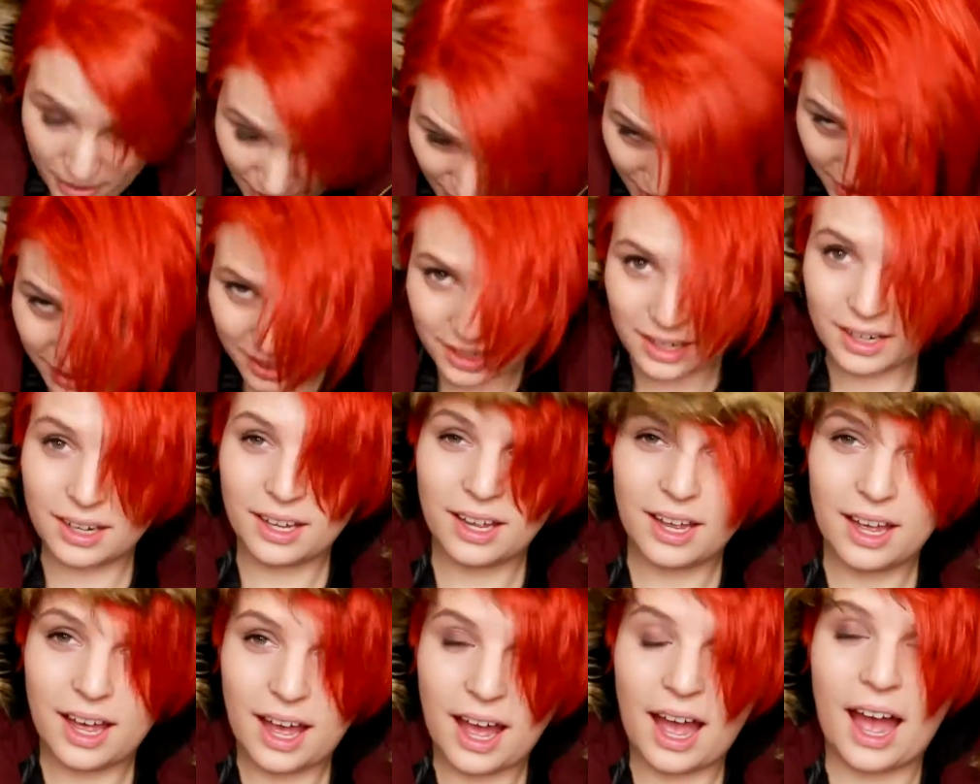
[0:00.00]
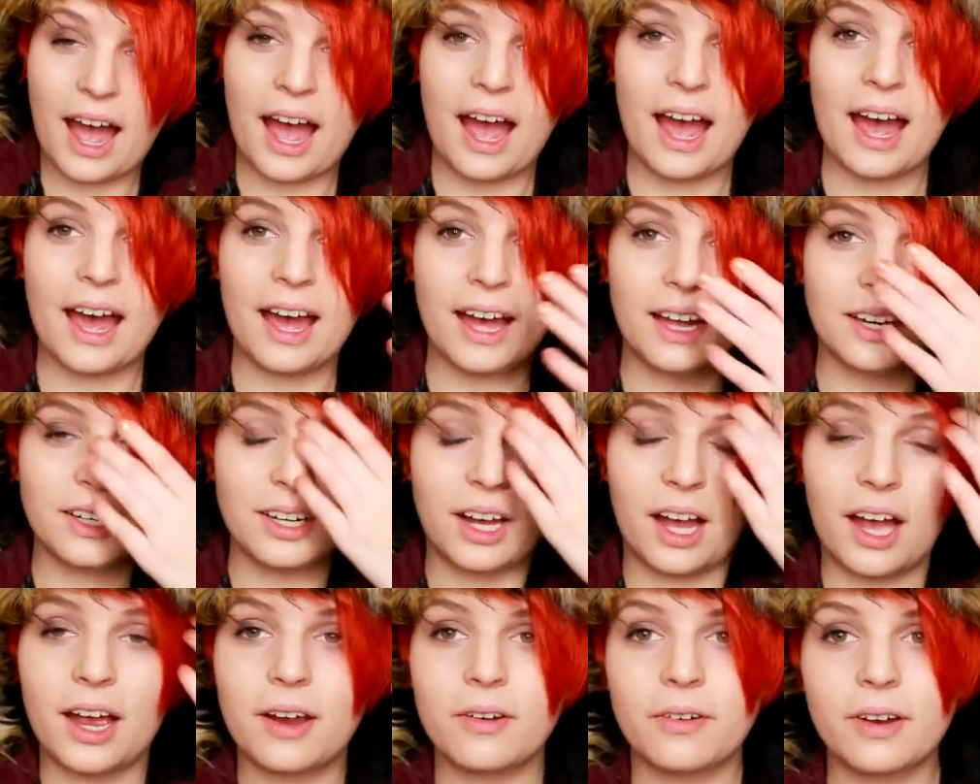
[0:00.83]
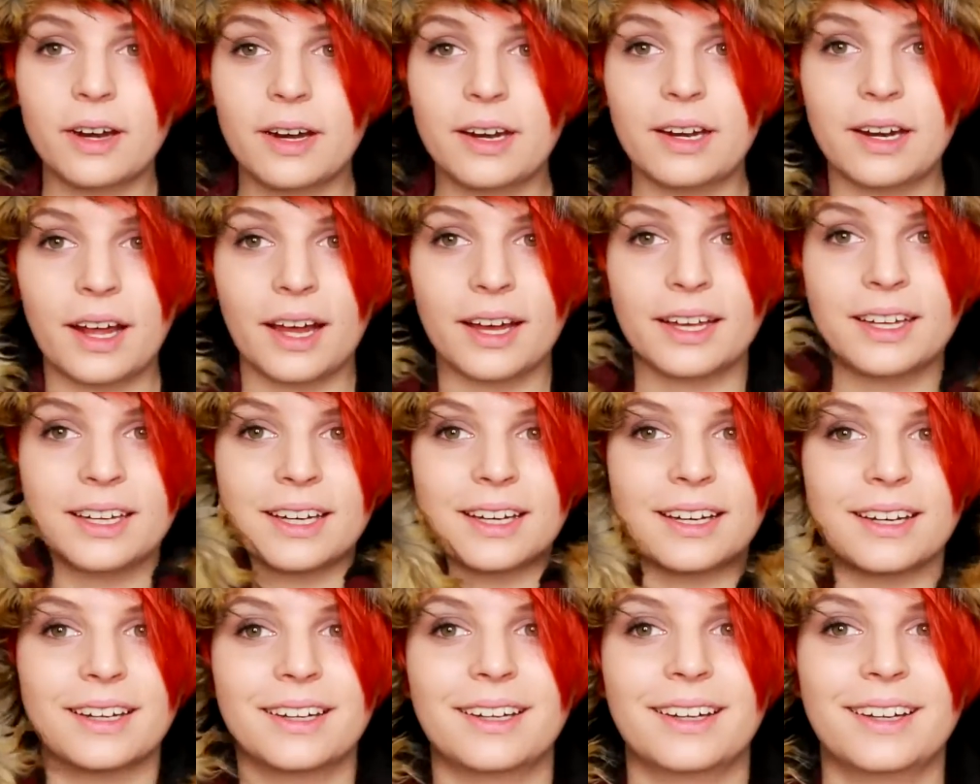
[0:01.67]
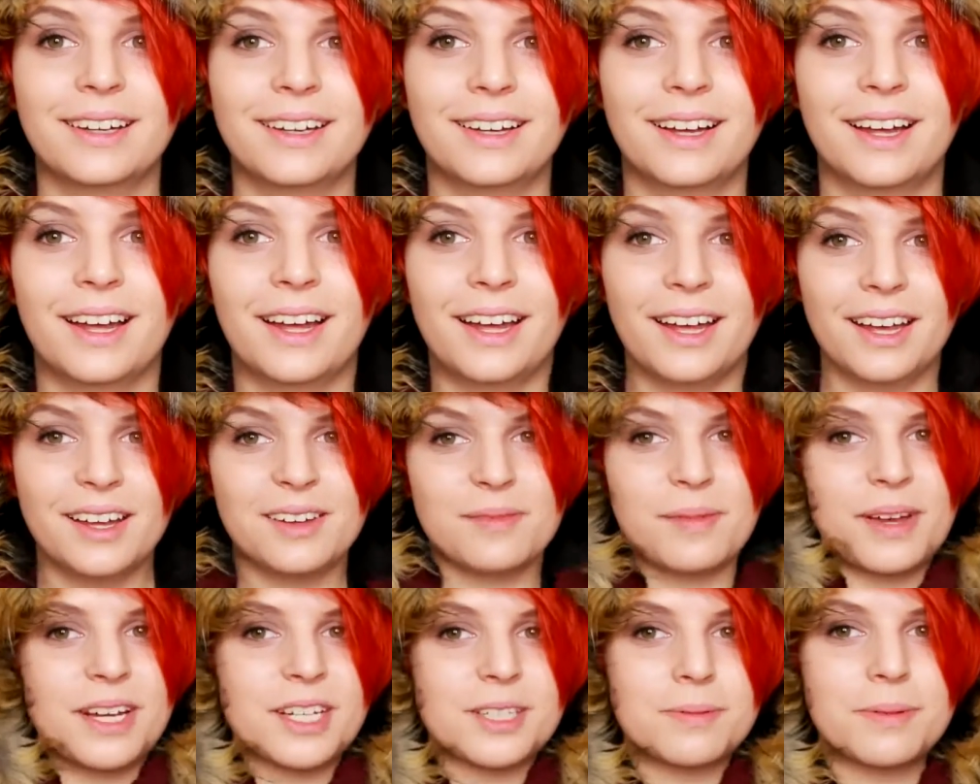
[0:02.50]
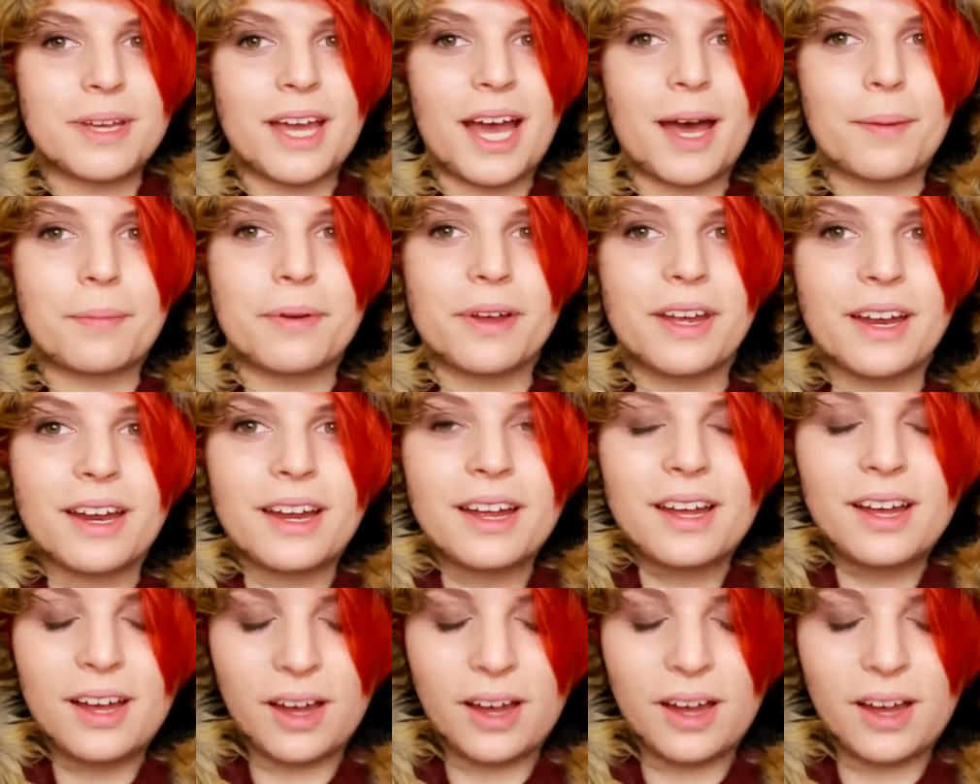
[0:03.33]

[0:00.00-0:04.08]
paid it and I really like it. It makes me happy.